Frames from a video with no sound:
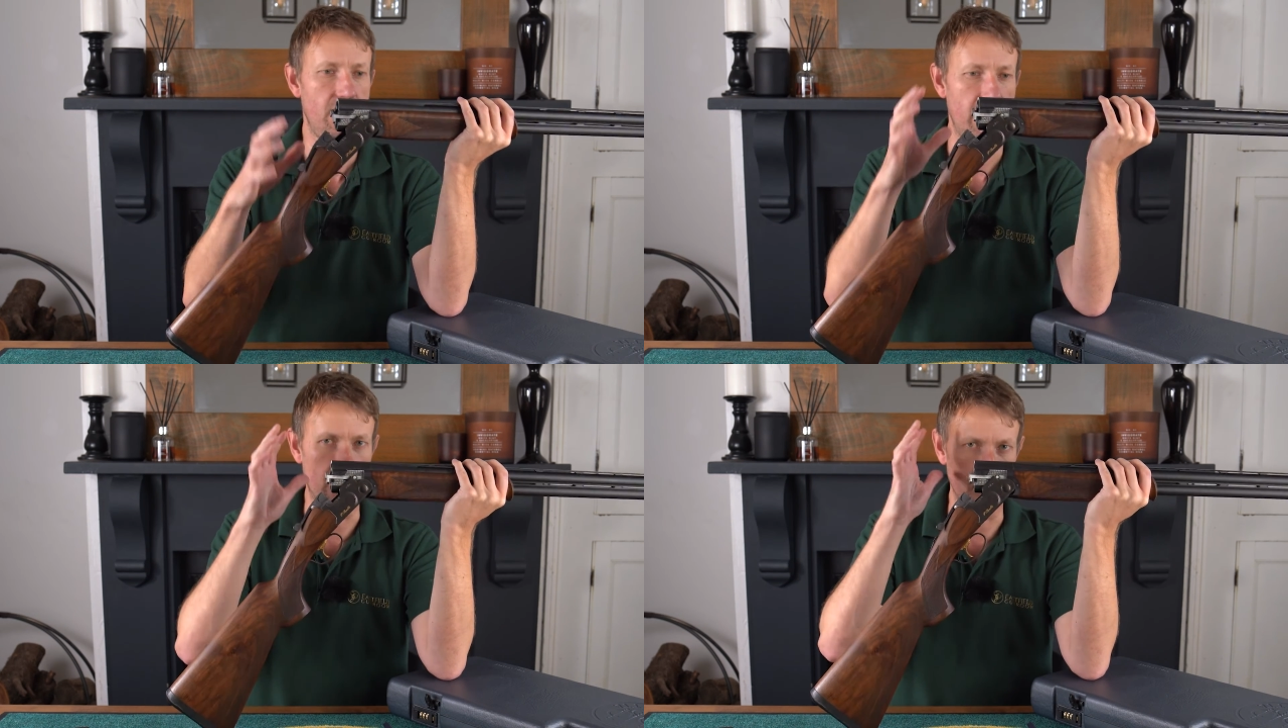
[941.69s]

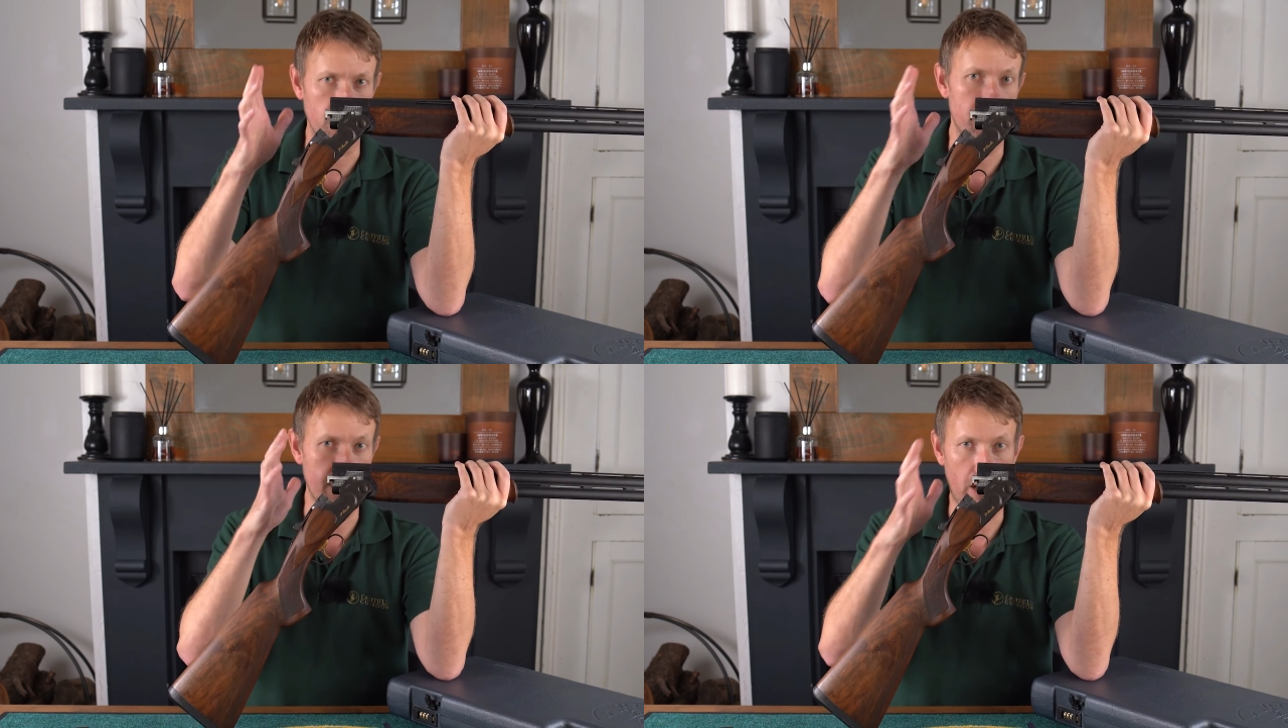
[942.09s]
Another
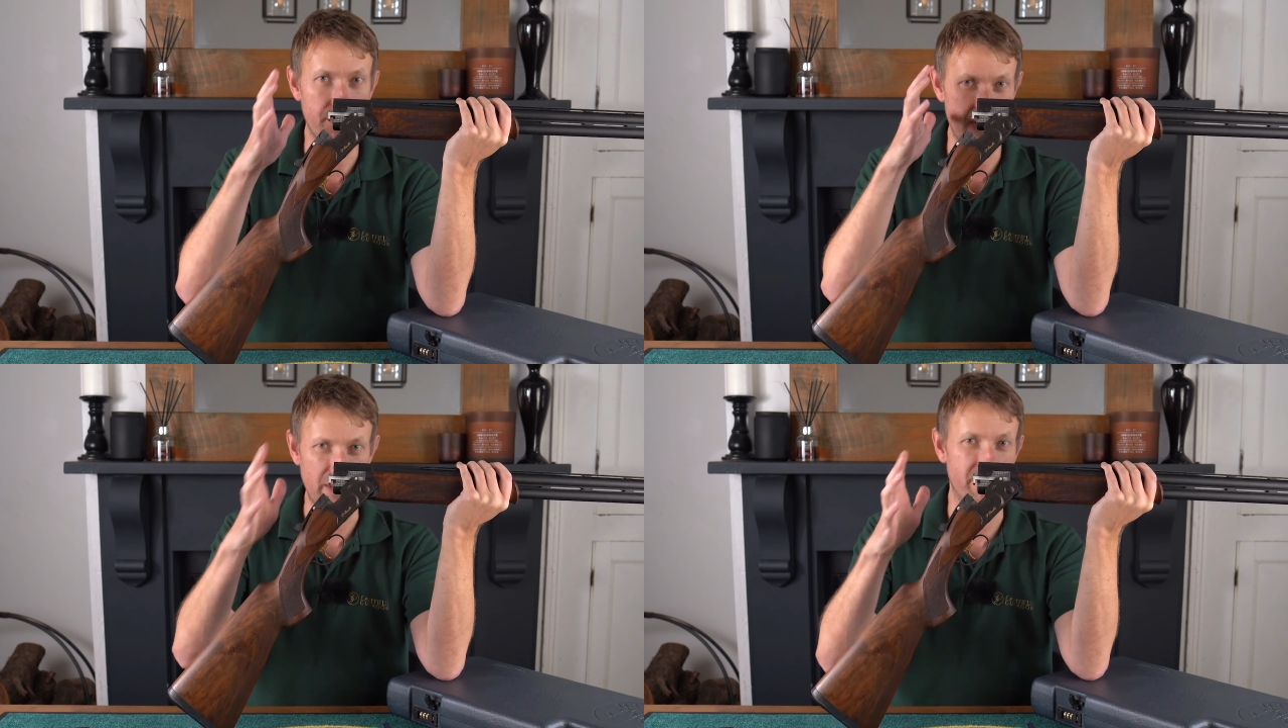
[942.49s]

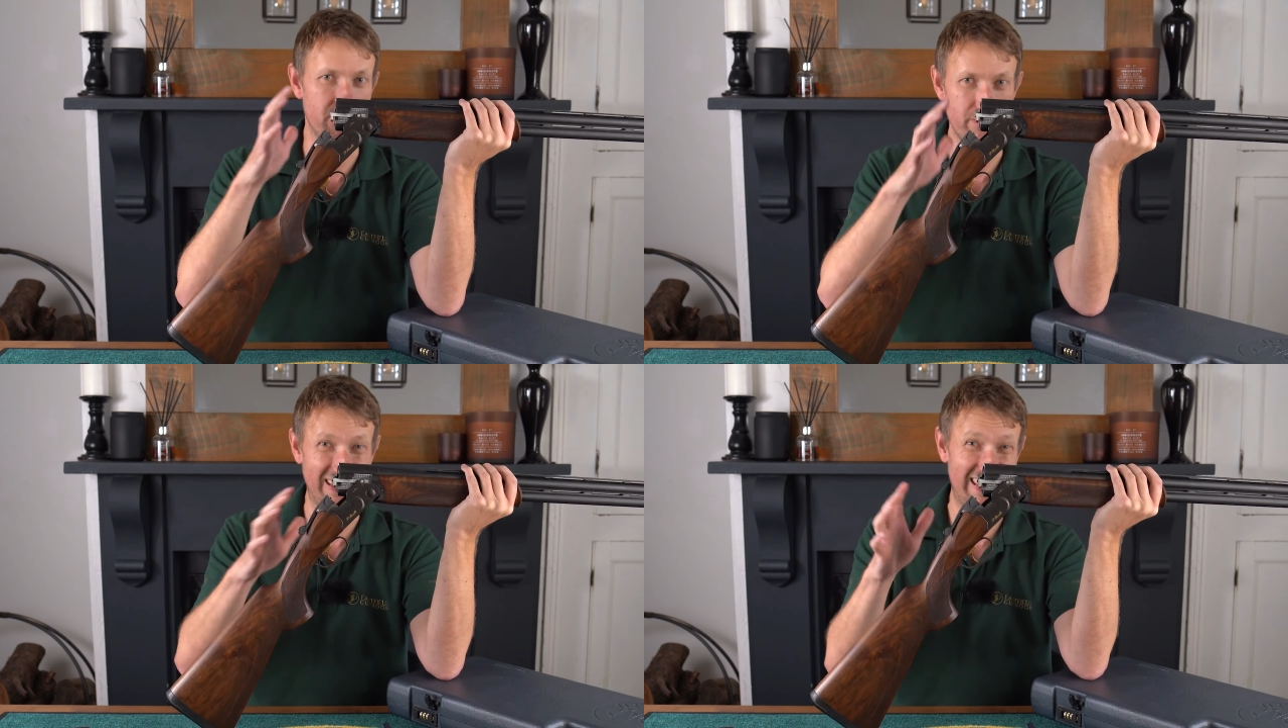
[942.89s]
top tip
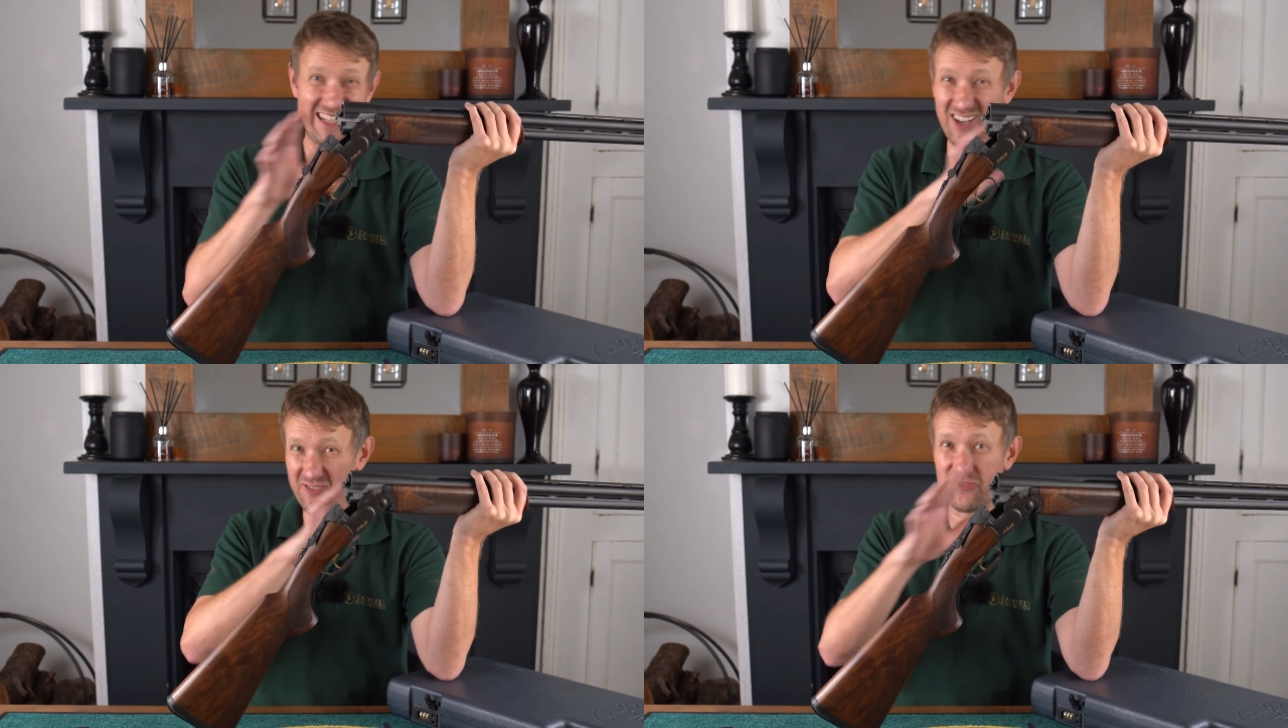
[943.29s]
from me. These
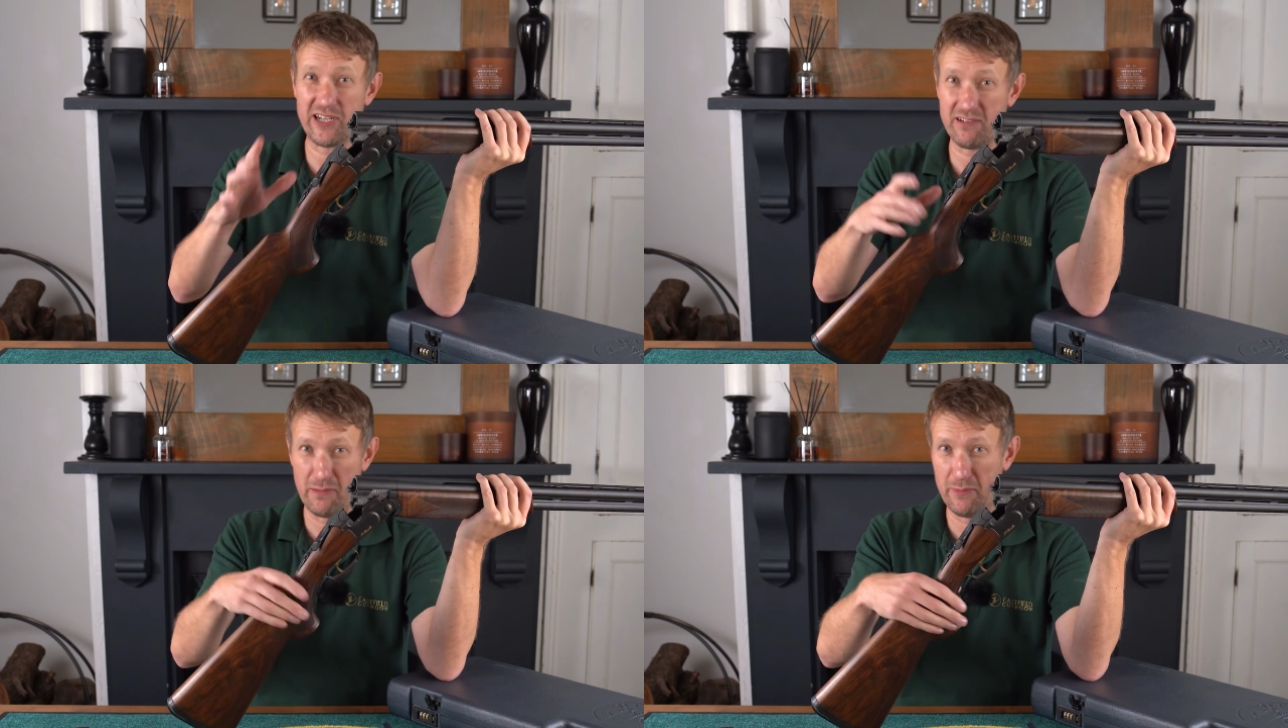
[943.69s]
are
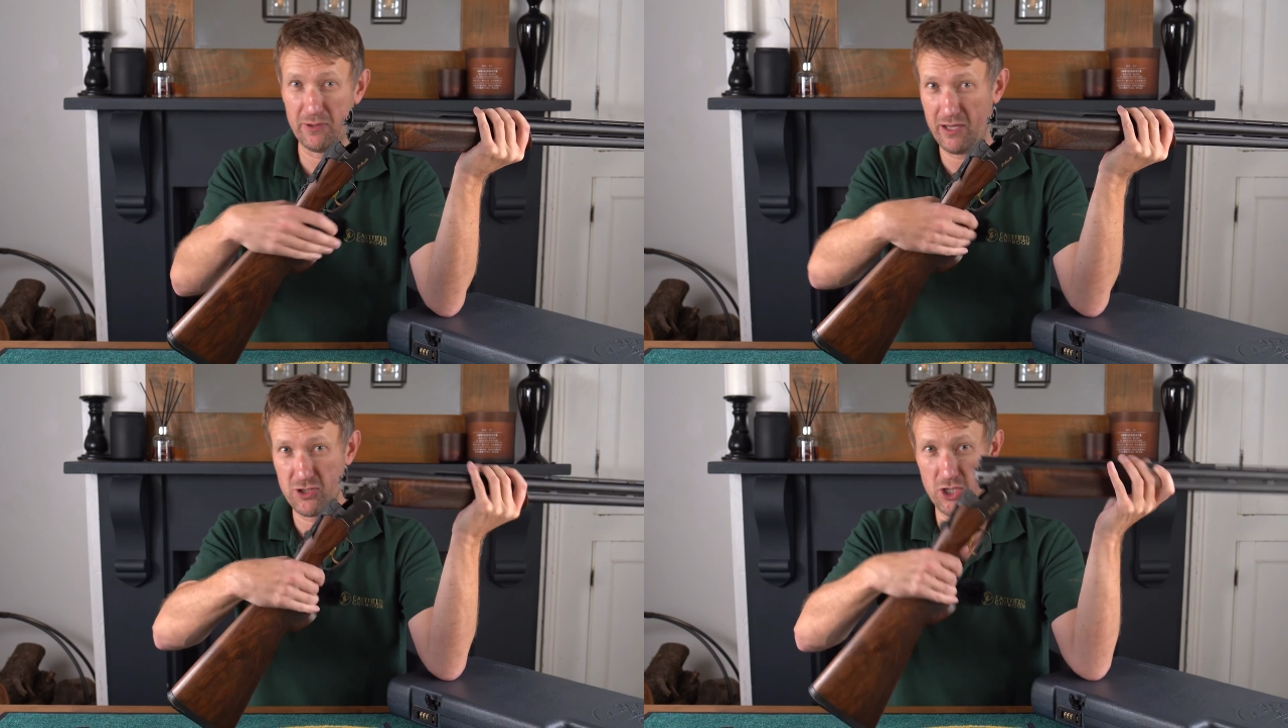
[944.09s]
free, remember, we
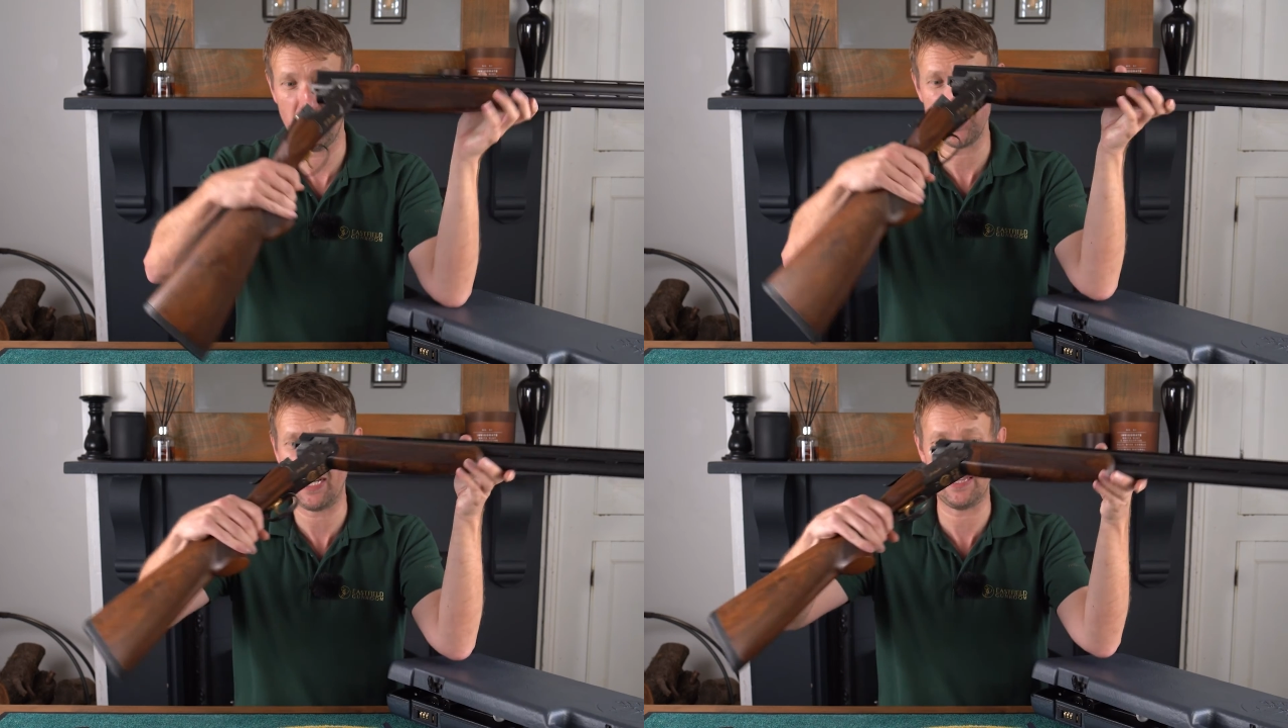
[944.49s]
don't
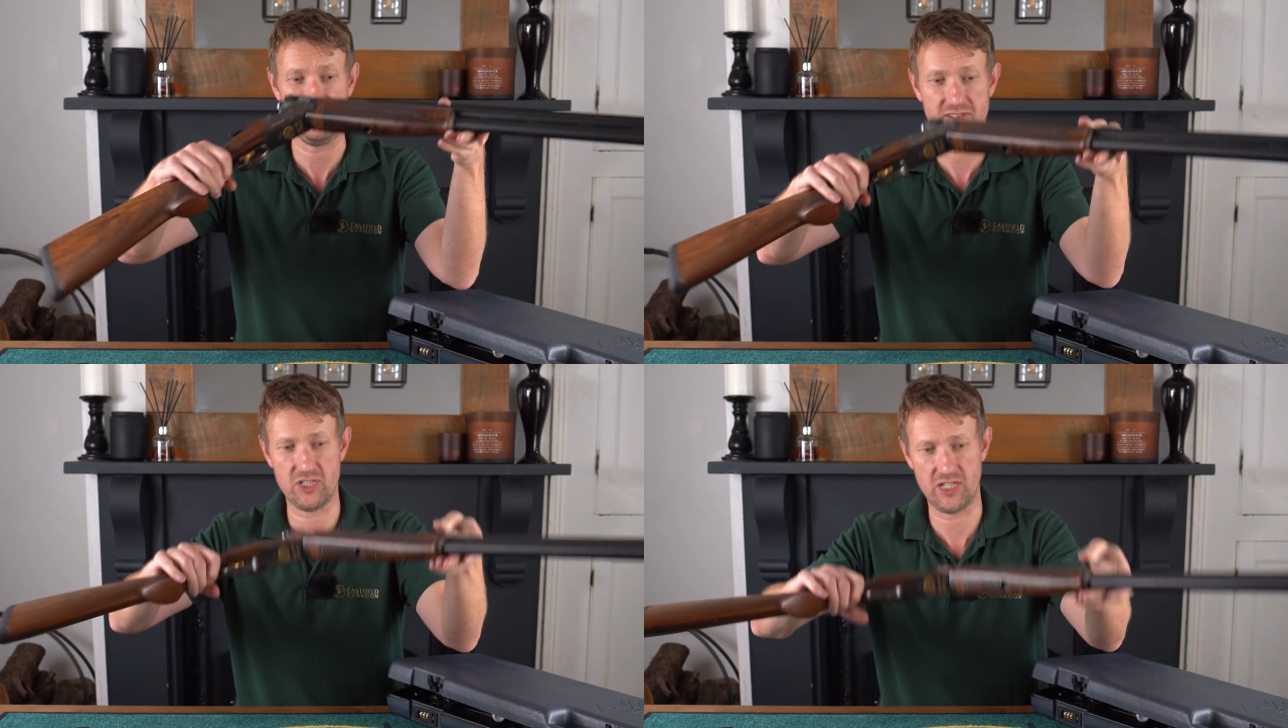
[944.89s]
charge anything
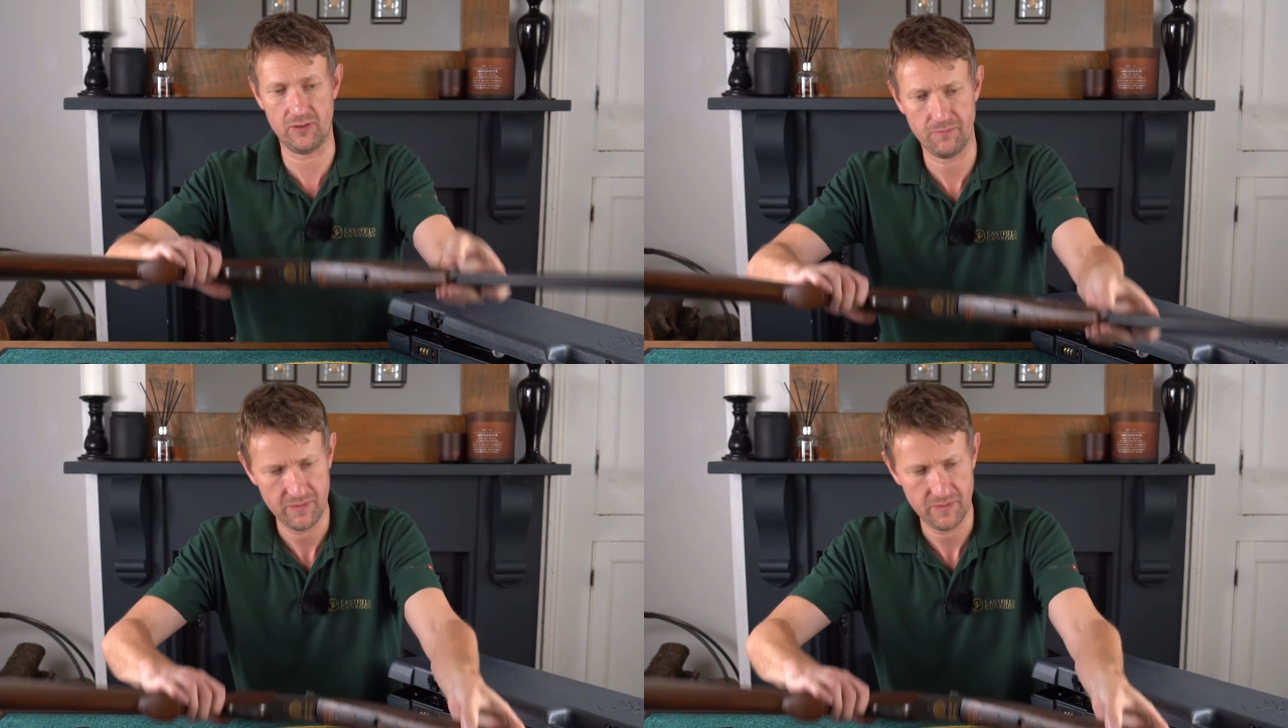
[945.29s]
for this channel.